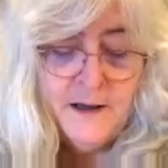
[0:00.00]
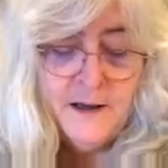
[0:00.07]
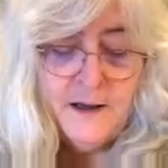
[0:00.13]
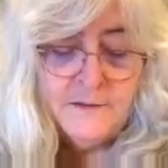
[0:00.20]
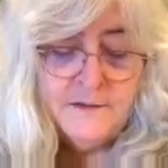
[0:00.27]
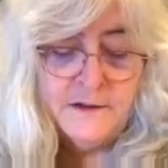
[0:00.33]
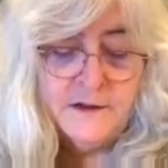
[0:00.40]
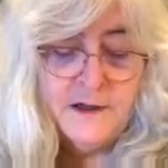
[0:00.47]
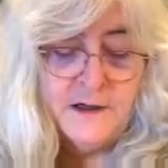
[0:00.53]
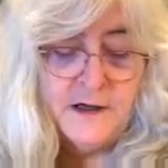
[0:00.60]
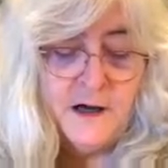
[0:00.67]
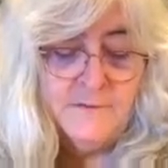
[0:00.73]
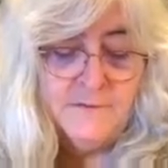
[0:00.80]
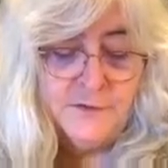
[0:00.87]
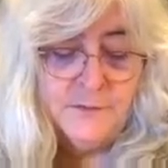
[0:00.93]
Then I
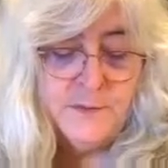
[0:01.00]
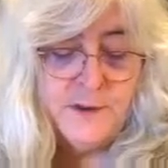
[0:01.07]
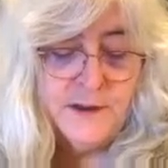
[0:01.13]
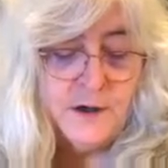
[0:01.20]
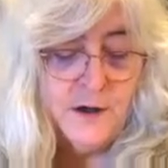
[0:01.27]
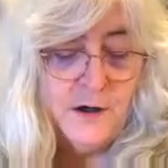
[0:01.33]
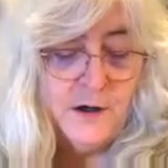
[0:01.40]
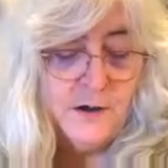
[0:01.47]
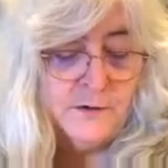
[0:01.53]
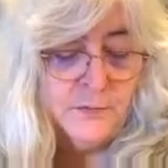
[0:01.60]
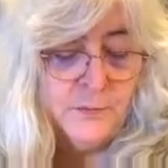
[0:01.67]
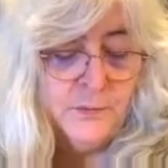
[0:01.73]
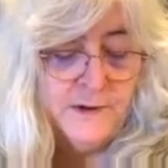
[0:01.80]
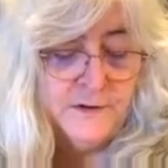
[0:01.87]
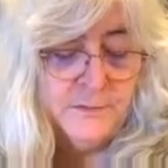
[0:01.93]
covered my card
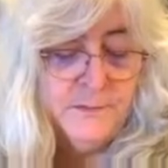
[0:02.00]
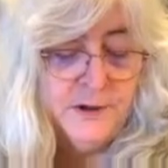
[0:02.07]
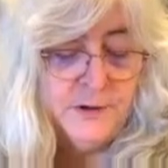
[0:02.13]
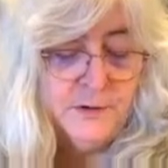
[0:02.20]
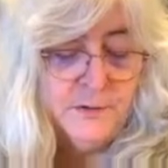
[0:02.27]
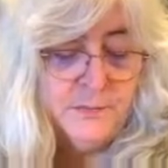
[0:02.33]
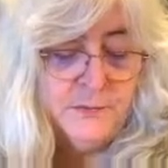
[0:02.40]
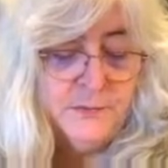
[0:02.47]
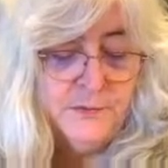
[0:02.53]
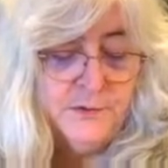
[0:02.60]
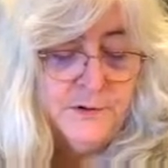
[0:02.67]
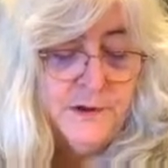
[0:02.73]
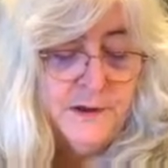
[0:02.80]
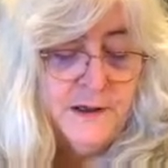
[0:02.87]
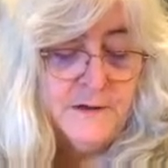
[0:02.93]
with mirror
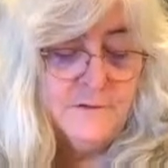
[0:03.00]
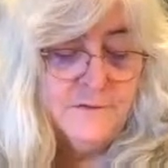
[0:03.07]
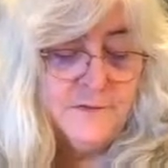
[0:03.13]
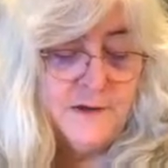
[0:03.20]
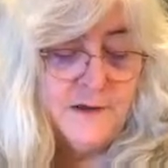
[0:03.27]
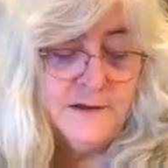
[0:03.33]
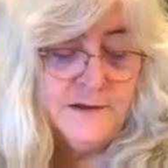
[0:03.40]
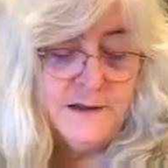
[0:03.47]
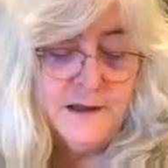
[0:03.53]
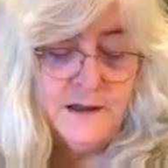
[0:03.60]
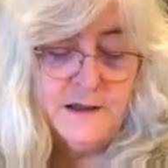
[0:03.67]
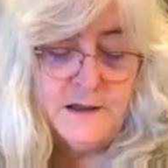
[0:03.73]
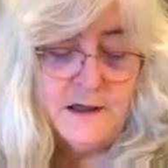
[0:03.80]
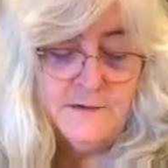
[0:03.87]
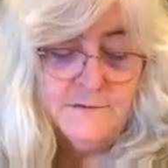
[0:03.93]
board, and finally I
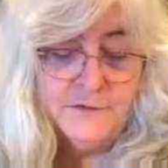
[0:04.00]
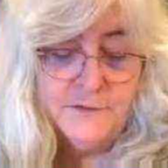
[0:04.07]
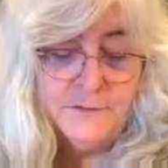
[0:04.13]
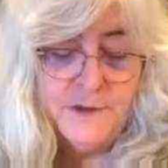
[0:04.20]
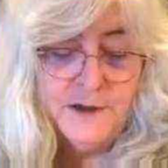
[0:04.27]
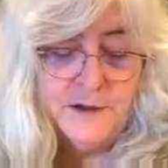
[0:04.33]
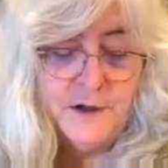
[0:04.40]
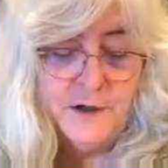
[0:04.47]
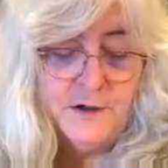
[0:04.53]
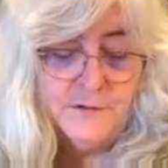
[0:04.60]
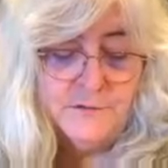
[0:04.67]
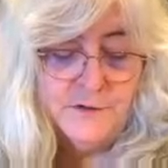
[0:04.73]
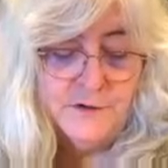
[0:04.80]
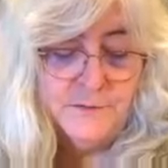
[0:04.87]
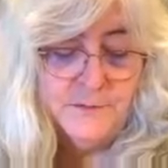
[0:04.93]
covered my card
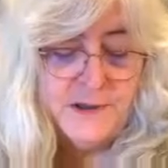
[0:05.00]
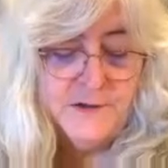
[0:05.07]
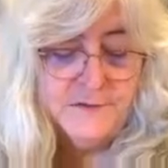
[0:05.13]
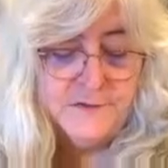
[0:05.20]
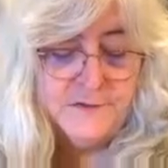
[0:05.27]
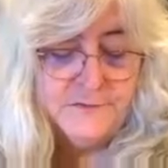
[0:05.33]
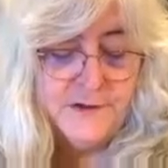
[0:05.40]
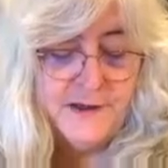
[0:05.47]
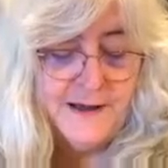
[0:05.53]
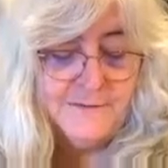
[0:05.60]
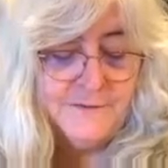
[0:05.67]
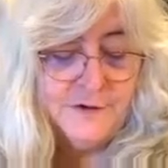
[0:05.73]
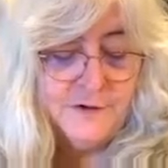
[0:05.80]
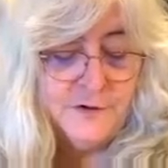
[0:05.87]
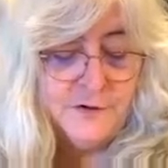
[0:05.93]
with a piece of
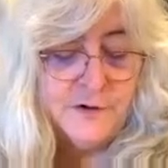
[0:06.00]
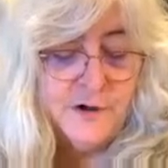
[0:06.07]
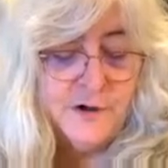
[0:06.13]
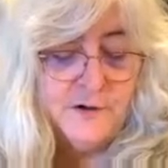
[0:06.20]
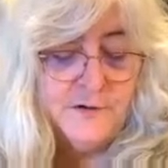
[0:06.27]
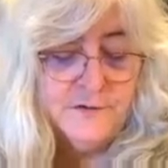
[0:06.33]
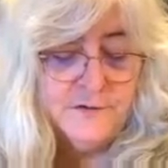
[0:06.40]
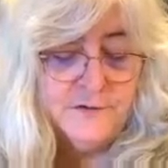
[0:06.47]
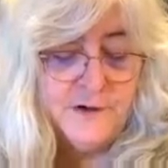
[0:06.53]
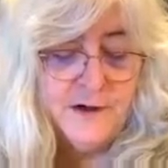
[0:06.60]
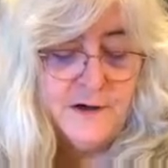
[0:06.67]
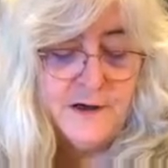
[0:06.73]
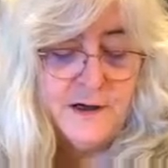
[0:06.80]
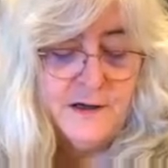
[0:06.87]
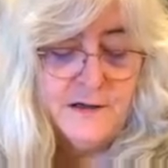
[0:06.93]
lavender
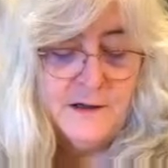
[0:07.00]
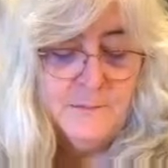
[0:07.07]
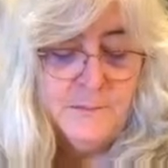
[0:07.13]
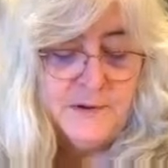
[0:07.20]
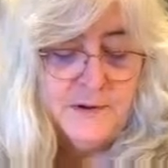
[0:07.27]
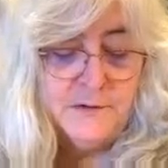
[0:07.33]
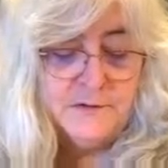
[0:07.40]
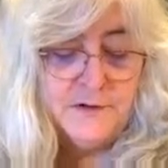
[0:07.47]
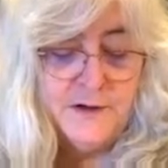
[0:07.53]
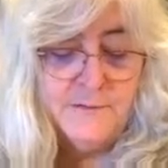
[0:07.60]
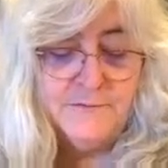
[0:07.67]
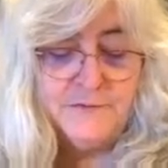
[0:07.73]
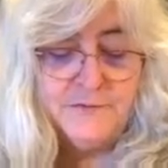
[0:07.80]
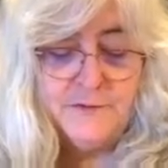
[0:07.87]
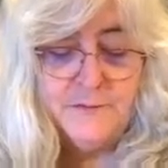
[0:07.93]
cardstock, and I built up
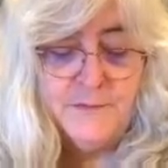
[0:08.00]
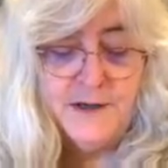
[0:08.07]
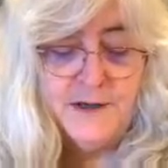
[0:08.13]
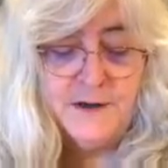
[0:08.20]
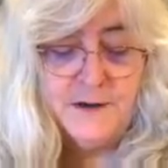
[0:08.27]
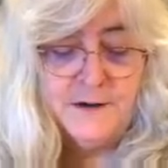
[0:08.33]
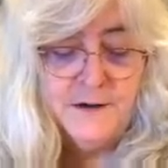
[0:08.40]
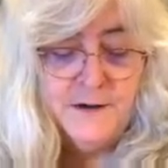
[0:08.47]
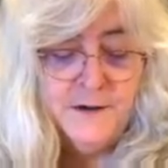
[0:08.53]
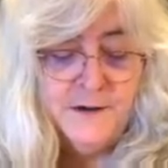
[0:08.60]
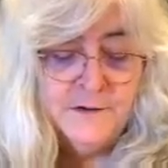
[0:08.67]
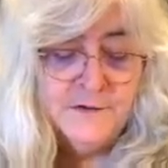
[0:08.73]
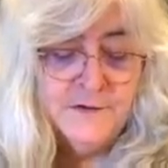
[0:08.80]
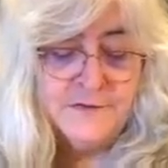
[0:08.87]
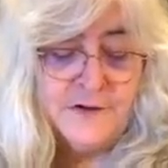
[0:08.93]
from there.
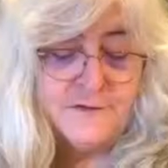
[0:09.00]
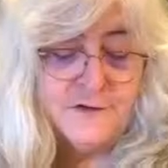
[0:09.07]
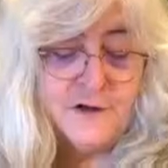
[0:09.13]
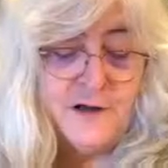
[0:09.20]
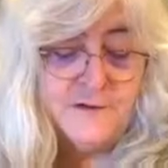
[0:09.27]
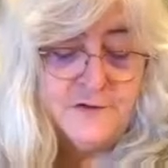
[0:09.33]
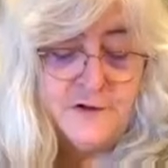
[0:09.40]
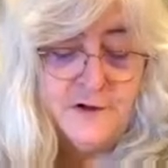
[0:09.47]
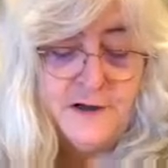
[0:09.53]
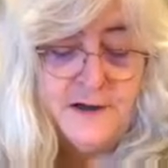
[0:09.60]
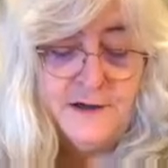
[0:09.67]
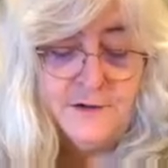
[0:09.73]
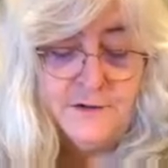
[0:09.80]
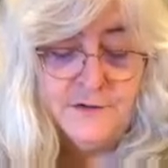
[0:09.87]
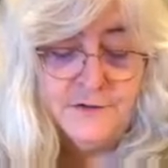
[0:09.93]
So this has lots of
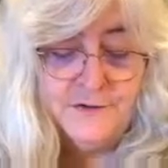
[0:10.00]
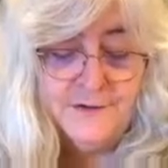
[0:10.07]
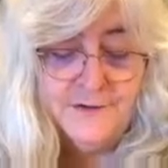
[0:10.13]
layers.